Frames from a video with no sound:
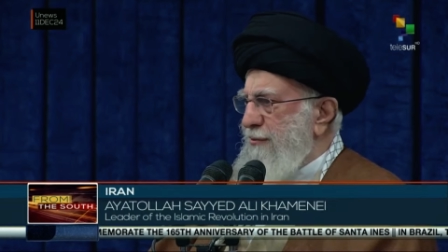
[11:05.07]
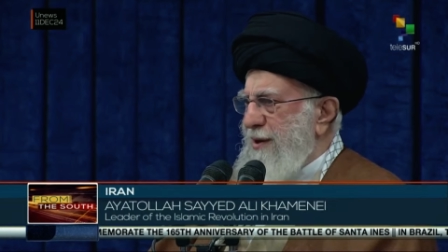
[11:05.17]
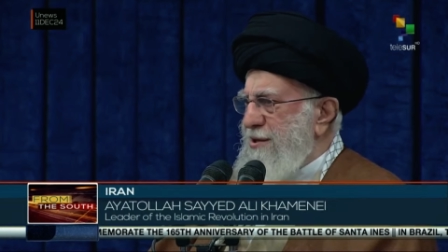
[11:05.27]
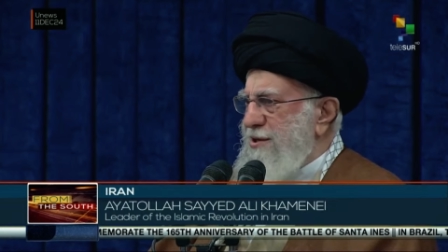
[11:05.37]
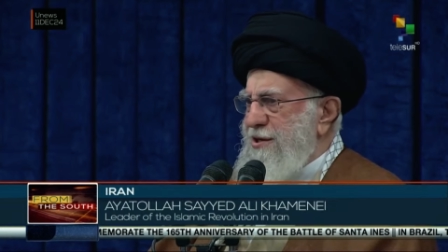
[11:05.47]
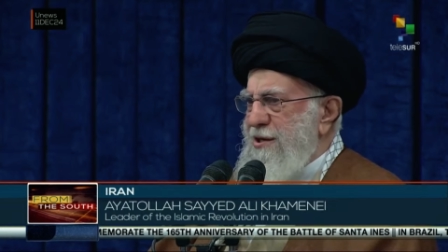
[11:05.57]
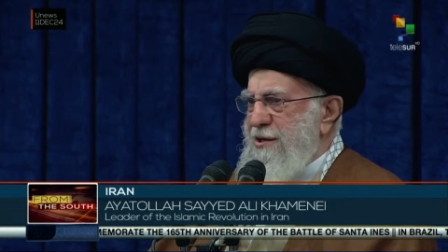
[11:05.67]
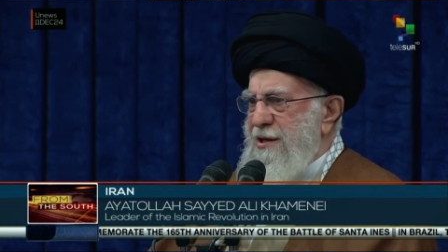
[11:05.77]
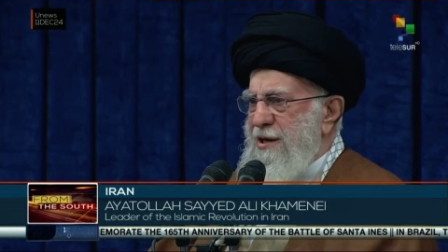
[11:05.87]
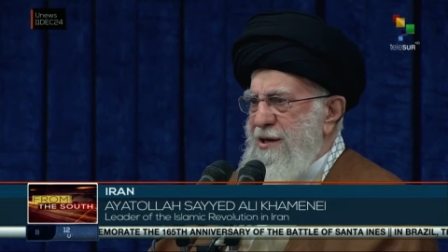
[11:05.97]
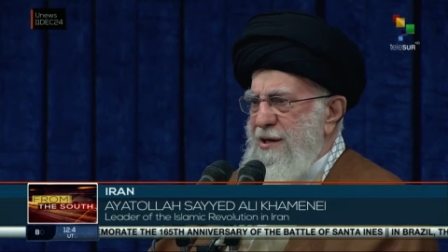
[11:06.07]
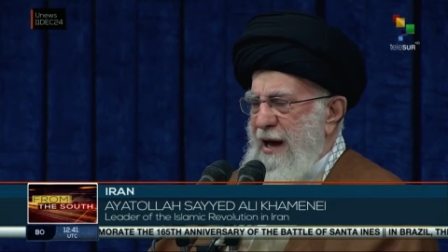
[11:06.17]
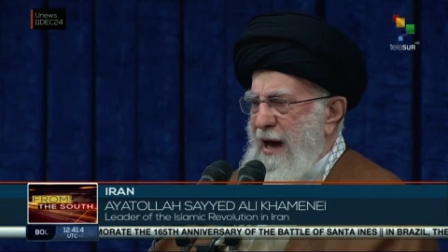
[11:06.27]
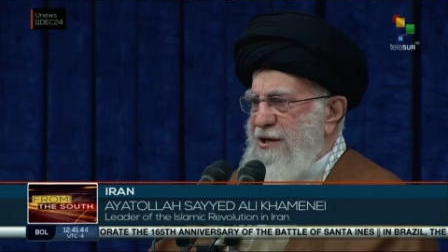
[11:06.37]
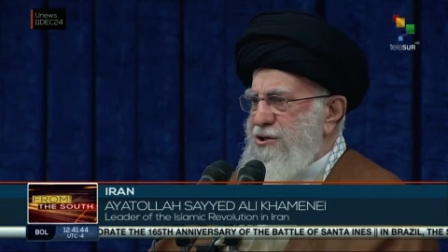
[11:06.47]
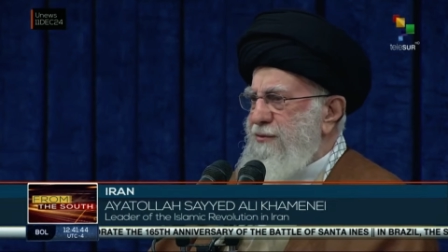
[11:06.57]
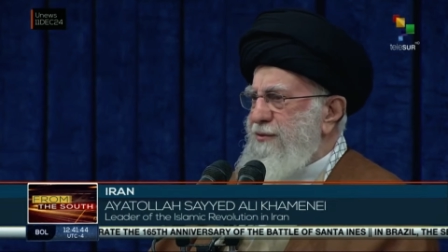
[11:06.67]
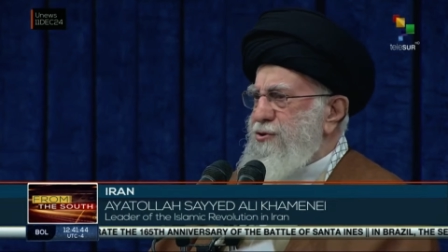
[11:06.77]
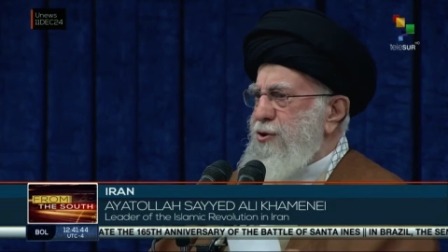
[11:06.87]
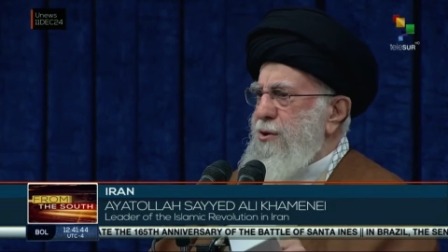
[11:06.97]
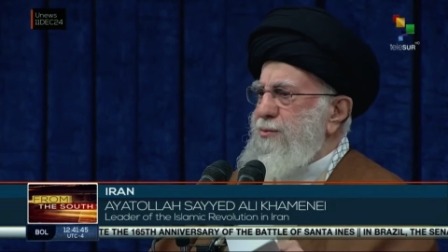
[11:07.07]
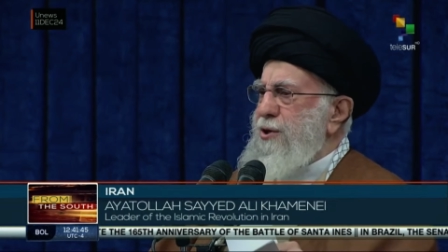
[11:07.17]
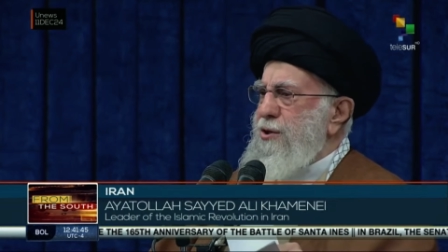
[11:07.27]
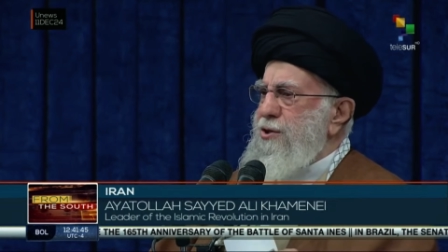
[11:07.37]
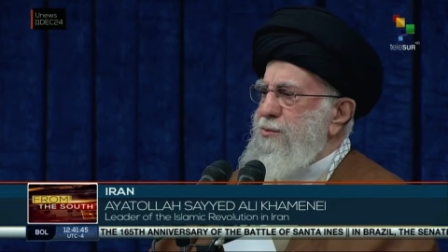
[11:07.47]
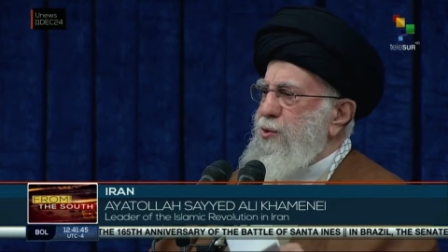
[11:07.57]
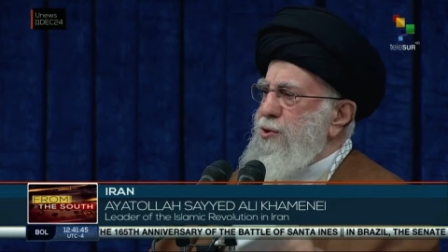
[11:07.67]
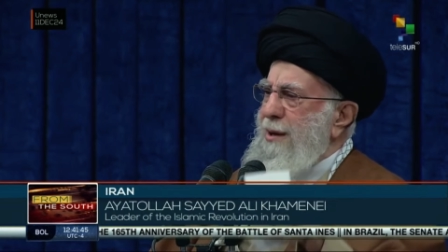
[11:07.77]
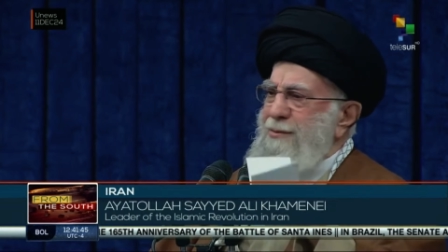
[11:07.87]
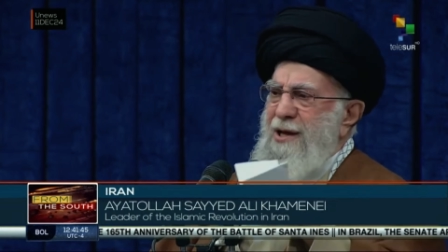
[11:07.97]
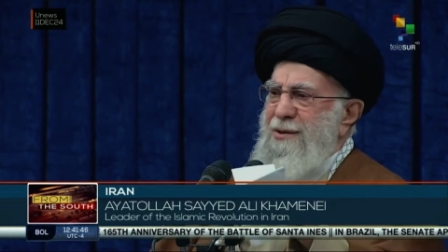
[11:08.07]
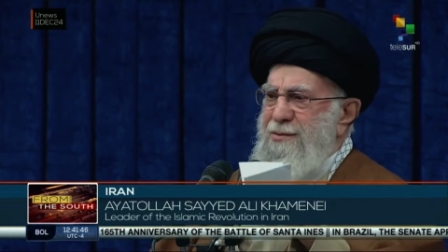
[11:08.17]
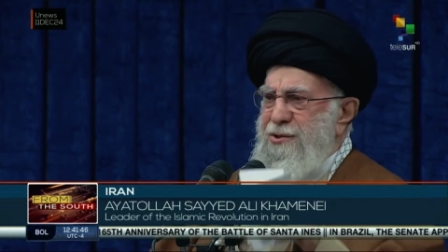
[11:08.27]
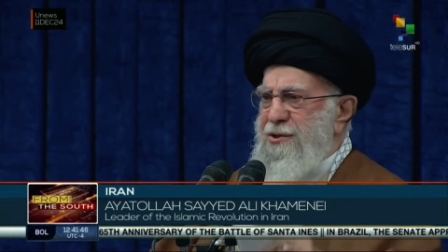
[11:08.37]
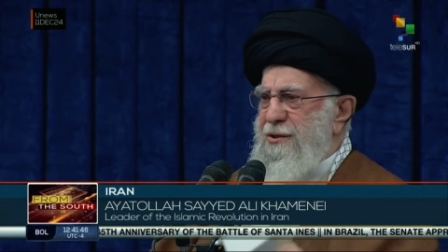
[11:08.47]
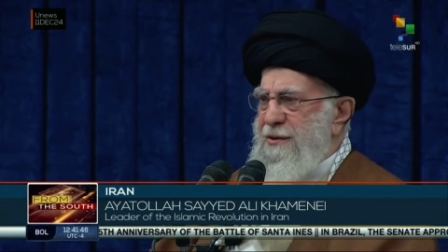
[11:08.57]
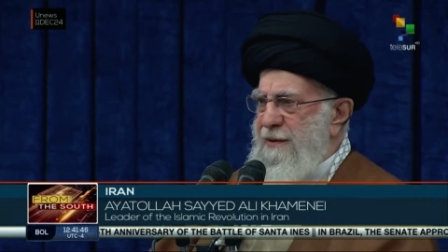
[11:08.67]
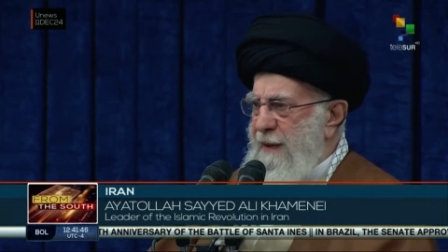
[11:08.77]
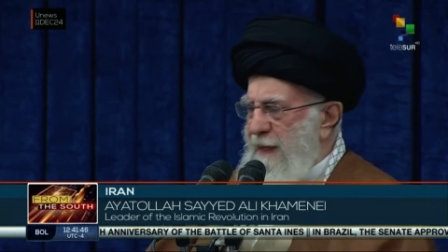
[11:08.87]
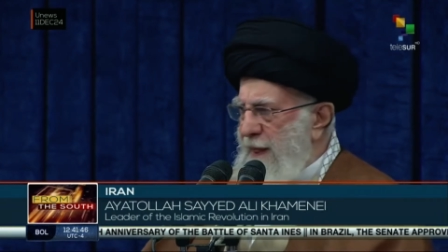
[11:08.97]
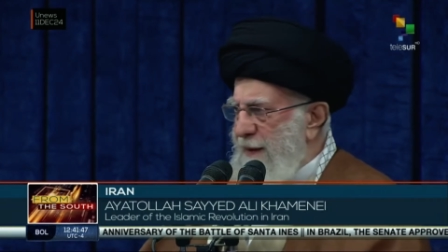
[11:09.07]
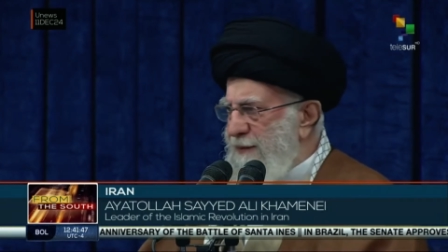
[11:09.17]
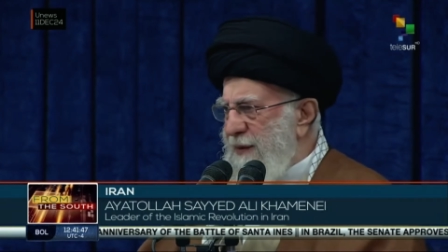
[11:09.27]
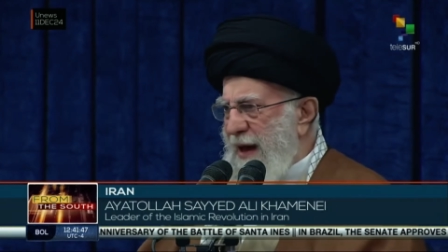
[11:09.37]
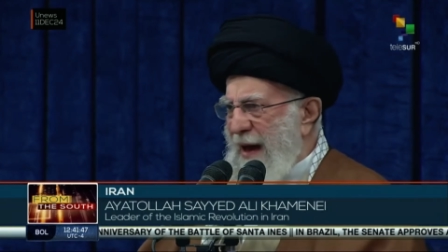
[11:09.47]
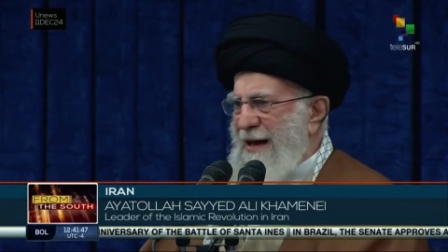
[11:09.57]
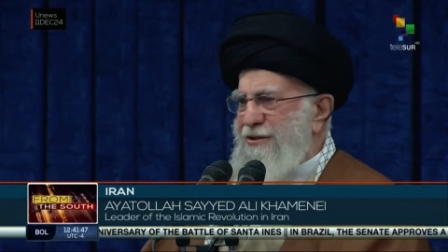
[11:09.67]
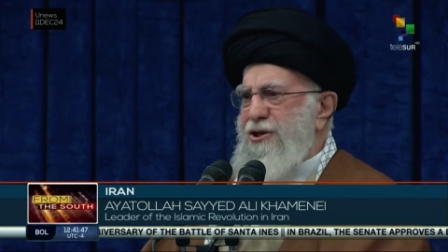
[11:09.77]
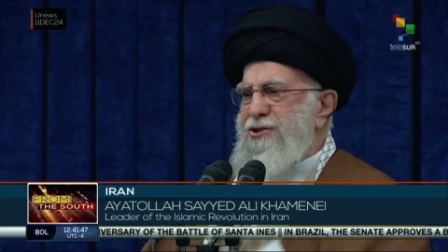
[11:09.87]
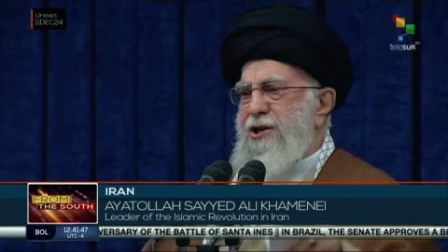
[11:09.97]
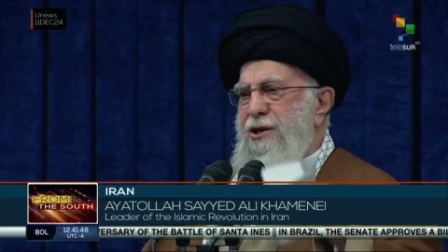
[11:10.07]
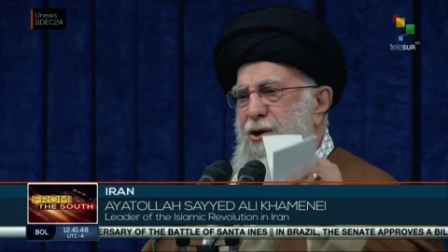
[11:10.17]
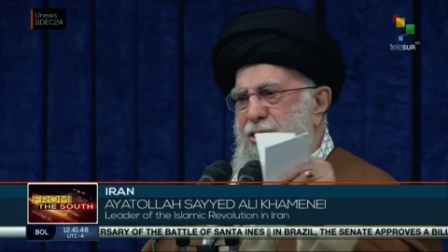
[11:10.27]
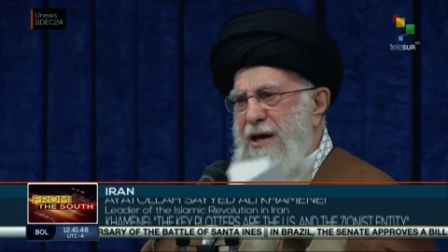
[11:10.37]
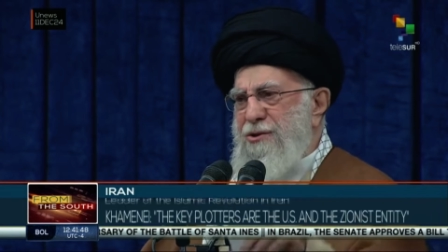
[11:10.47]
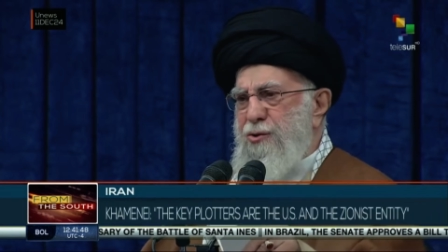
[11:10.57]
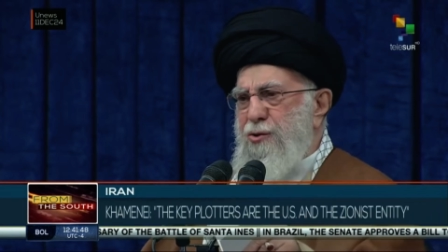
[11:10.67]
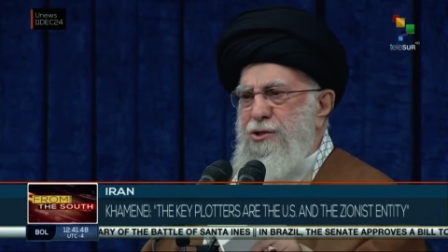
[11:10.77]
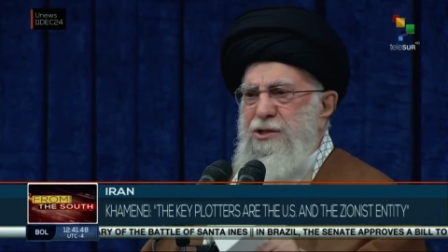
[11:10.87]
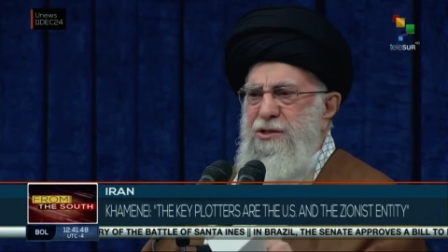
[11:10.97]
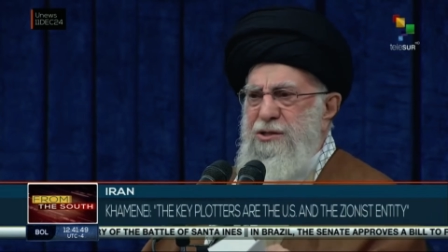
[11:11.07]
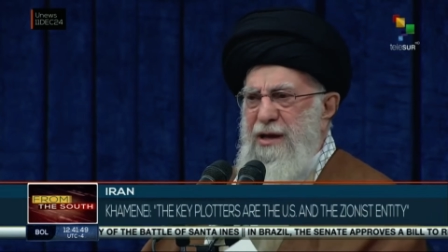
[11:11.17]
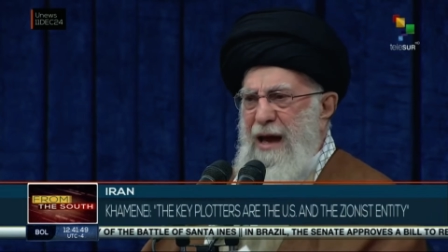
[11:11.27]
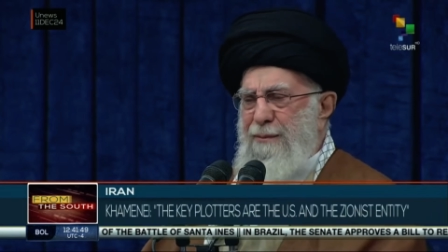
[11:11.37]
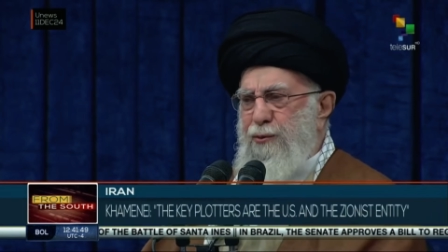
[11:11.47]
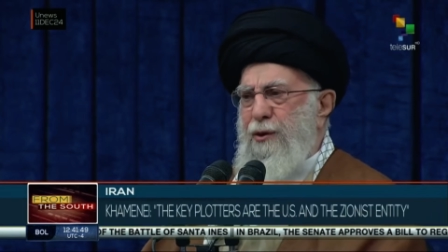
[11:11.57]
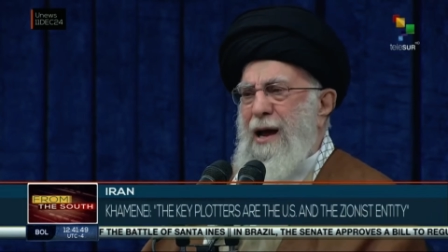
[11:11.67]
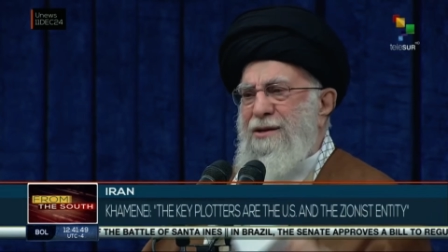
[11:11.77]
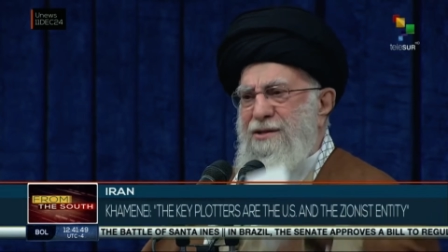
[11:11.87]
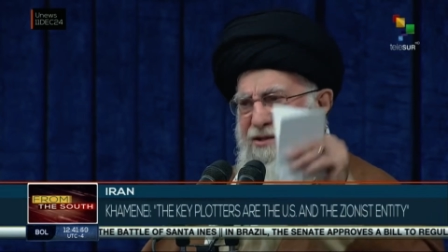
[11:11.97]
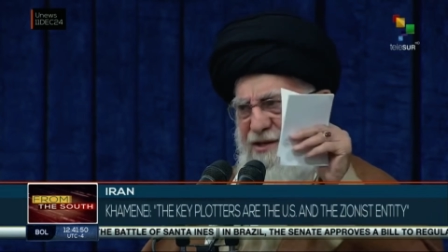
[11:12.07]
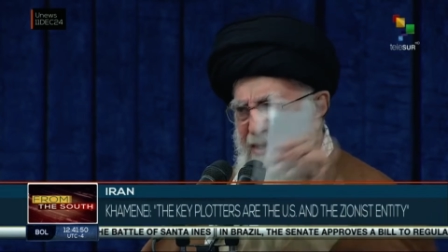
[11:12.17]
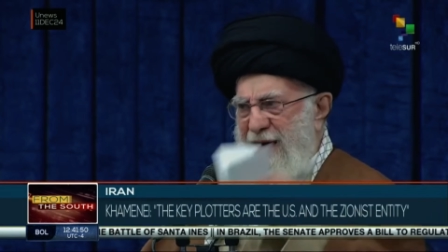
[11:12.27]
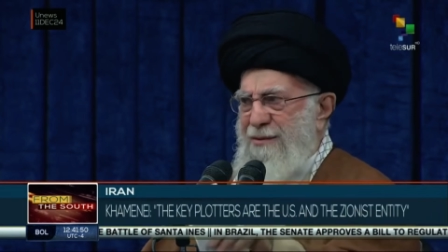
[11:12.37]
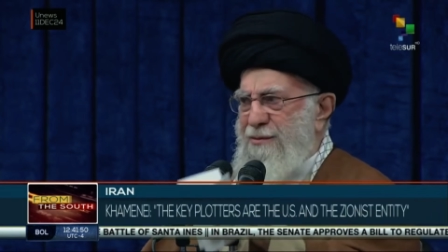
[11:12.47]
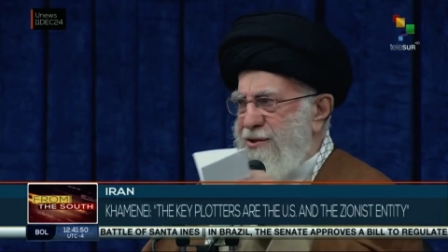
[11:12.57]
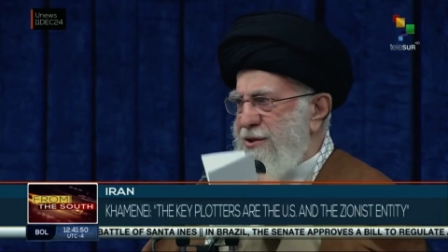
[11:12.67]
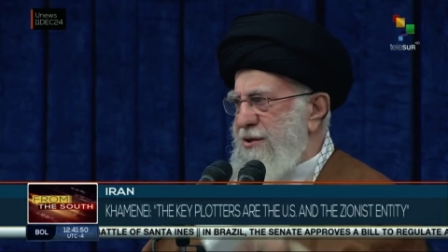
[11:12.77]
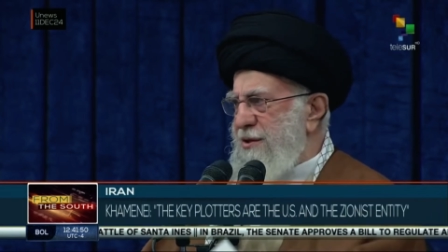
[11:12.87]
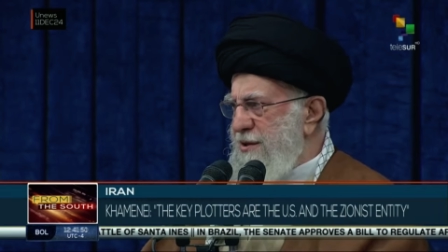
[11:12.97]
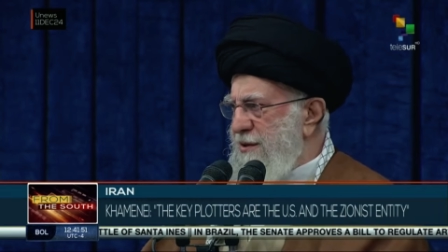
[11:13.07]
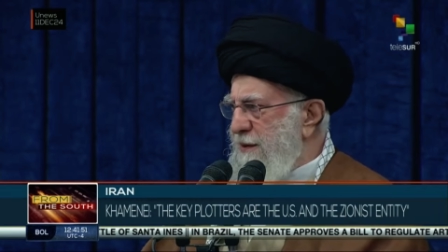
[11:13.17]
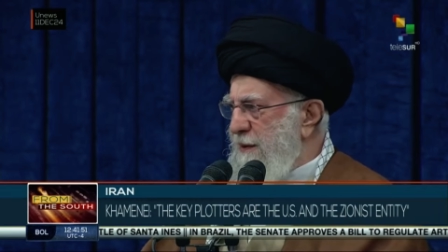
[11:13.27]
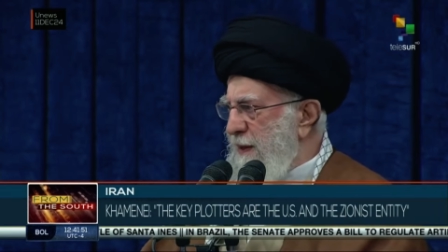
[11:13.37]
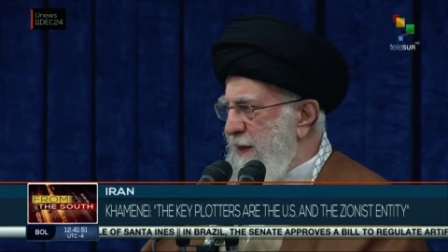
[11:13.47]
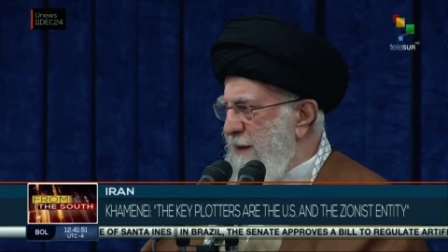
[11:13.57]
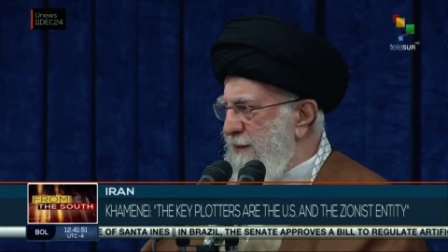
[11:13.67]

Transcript: that the underlying foundations on the Syrian events were the making of a coordinated joint plan of action between the U S and Israeli command room. The main conspirators,